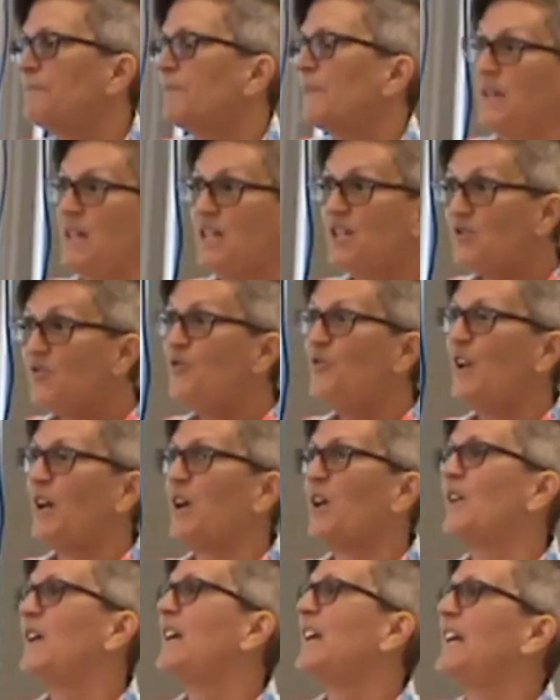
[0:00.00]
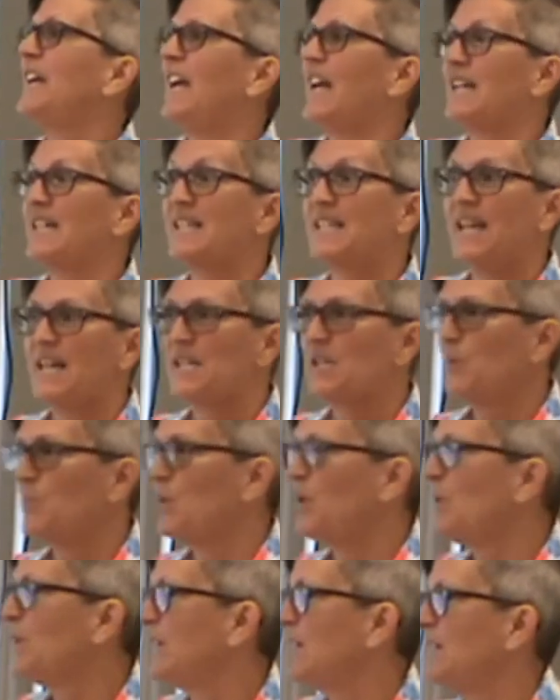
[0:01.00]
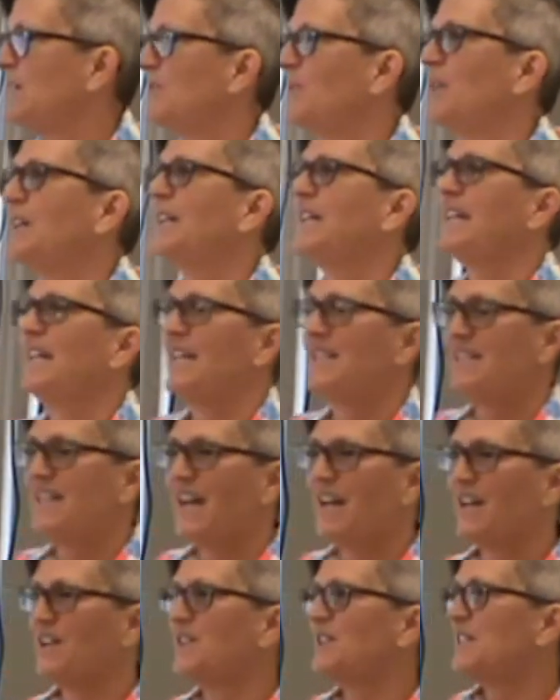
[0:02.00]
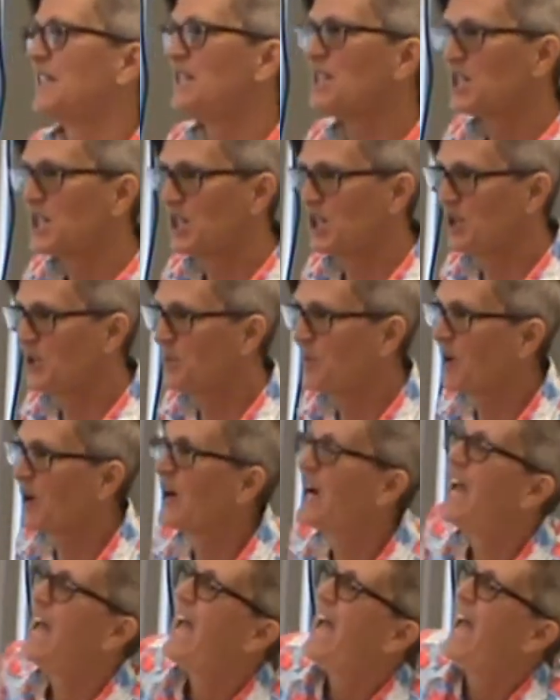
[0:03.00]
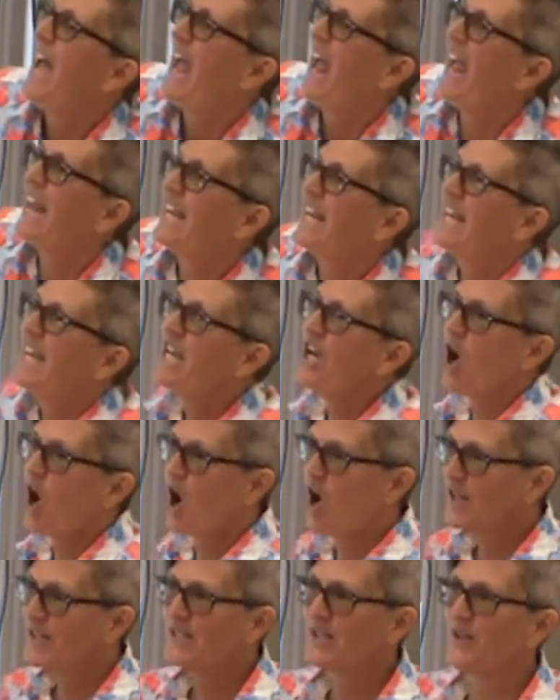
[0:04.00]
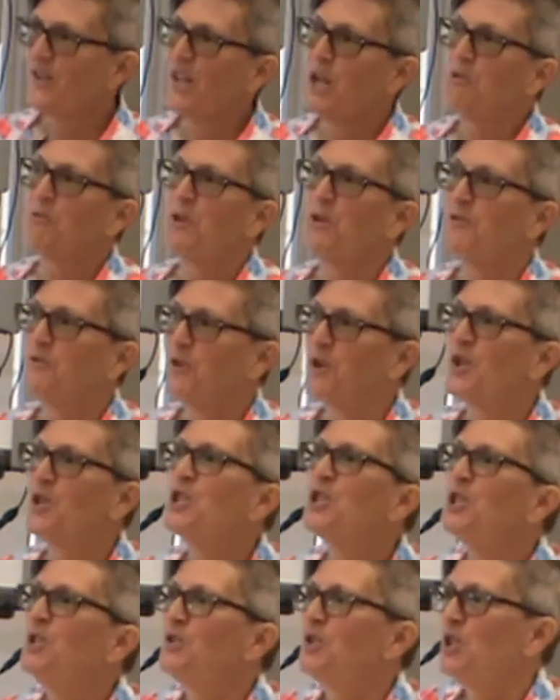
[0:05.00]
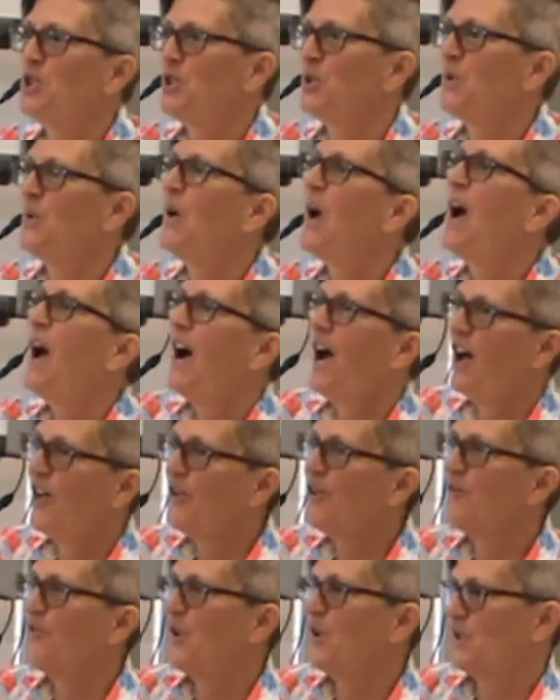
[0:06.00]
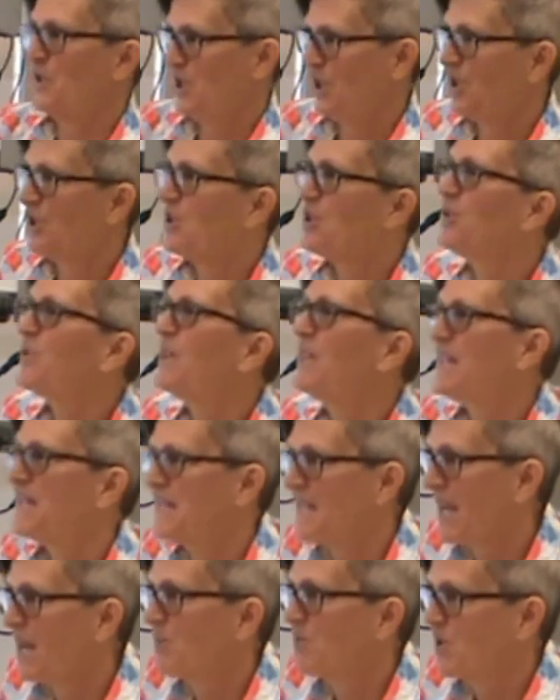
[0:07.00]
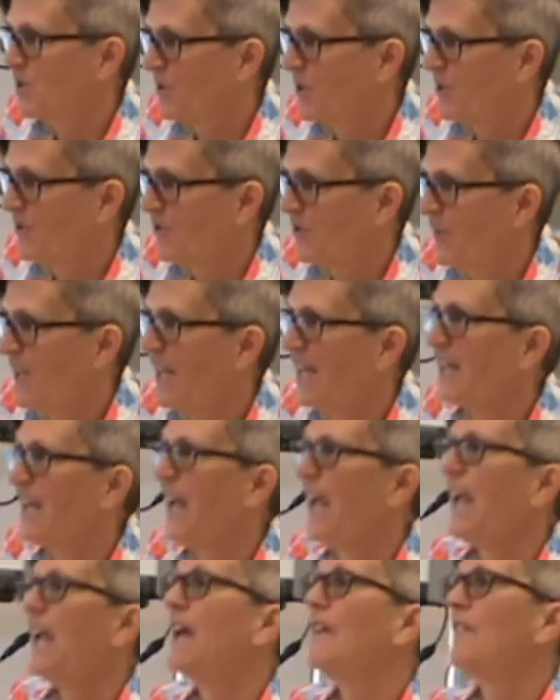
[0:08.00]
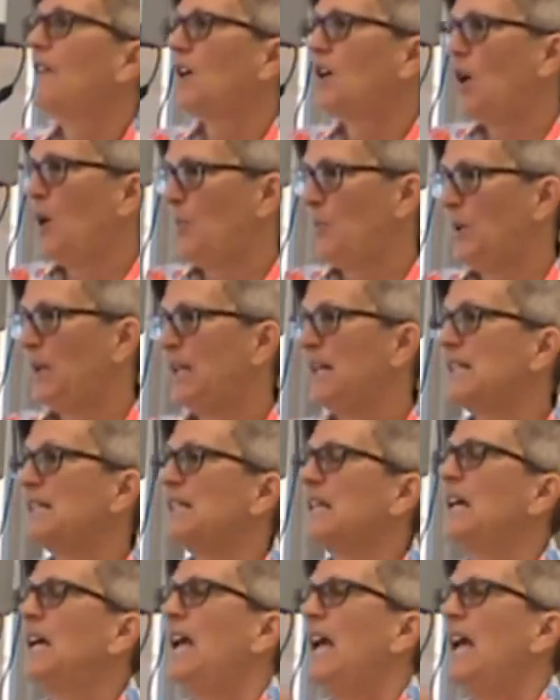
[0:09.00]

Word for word: He's very accessible. He's really, he's got good sense of humor. Mm-hmm. And he also then refers you to other folks that are doing the same sort of thing and the companies.